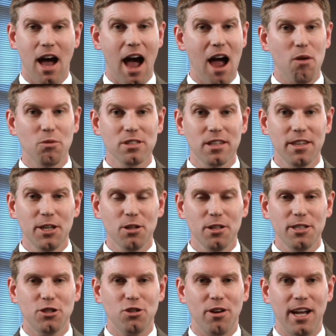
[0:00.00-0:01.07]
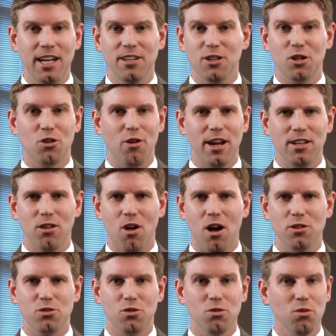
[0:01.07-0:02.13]
I was legally trained at a great
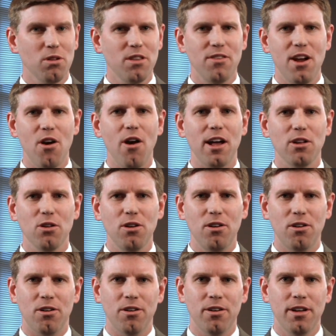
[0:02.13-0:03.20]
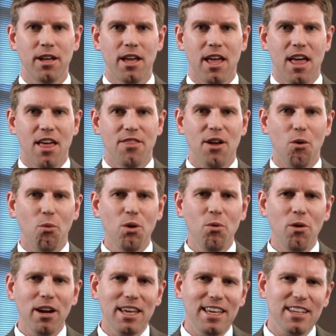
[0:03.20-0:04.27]
law school, and there I learned that we
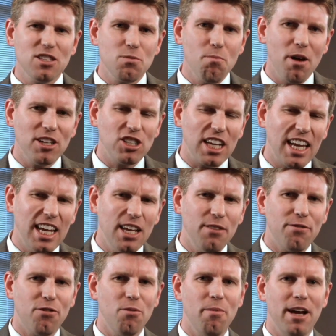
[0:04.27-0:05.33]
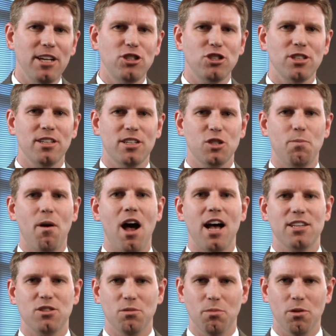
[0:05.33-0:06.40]
want to get as much information as
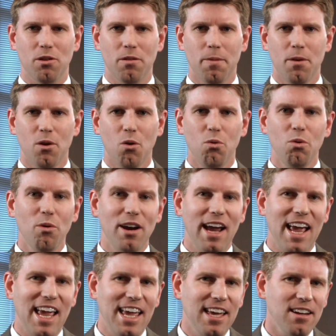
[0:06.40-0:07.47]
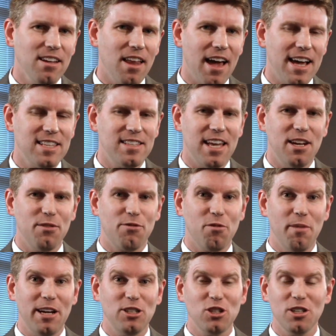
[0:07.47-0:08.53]
possible. We want to analyze that
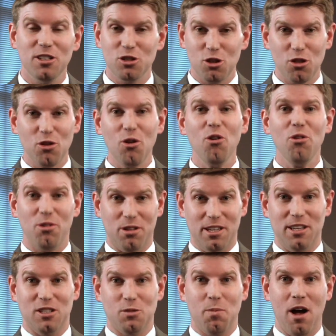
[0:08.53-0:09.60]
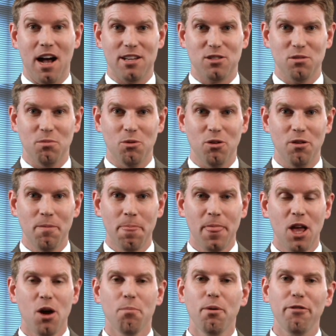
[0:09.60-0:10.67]
information as thoroughly as possible
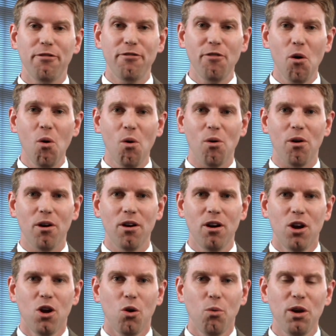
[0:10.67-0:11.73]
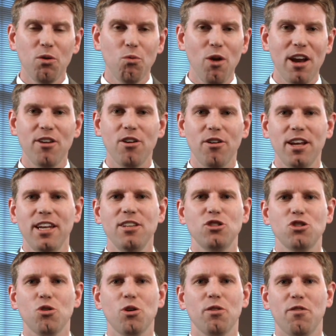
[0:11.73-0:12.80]
before we render any
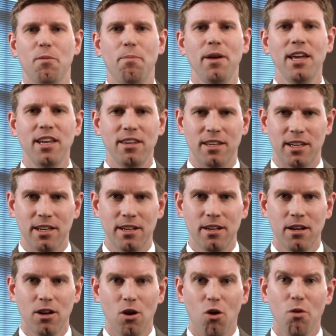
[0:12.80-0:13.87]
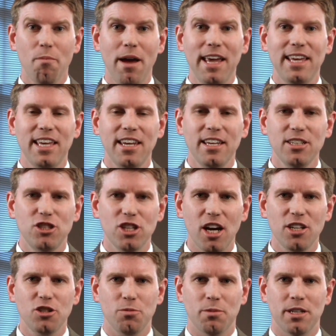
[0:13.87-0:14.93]
sort of opinion or make any
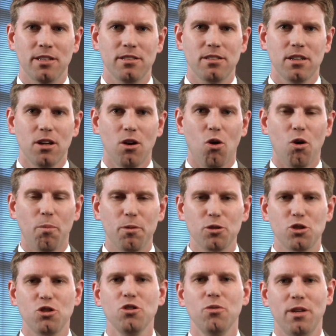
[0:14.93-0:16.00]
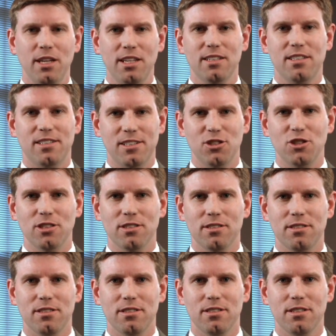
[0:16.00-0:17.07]
judgments or pursue any
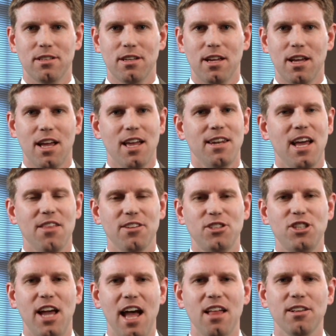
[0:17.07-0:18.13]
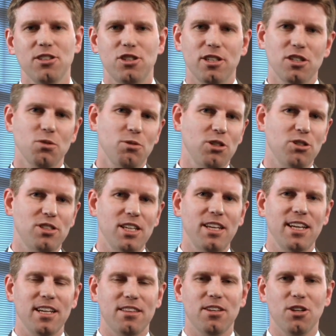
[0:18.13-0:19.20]
decisions. Now the challenge is when you're
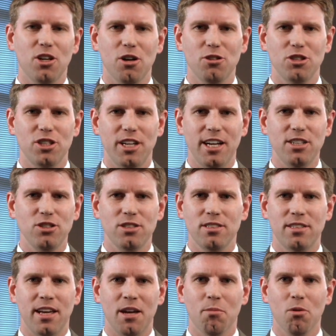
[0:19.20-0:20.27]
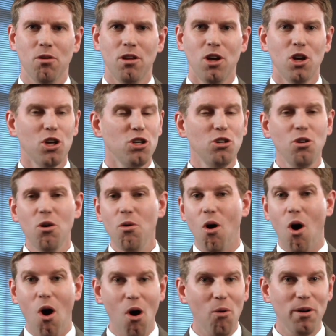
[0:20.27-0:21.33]
sitting at the negotiation table, you don't
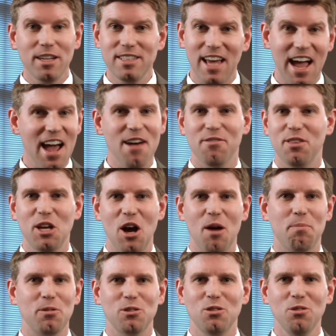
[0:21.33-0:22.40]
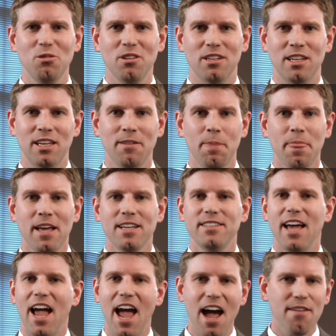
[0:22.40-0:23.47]
always have the opportunity
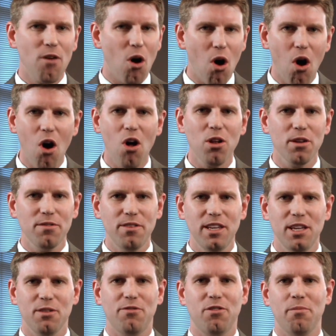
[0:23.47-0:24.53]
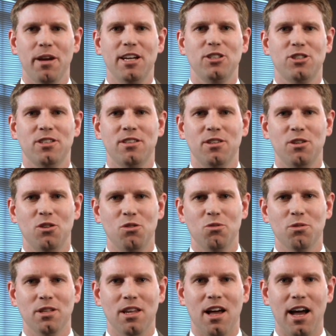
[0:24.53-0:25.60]
to have all of the information that you
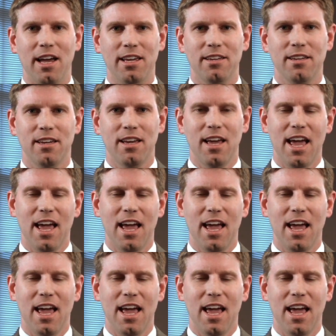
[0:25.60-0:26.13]
would like.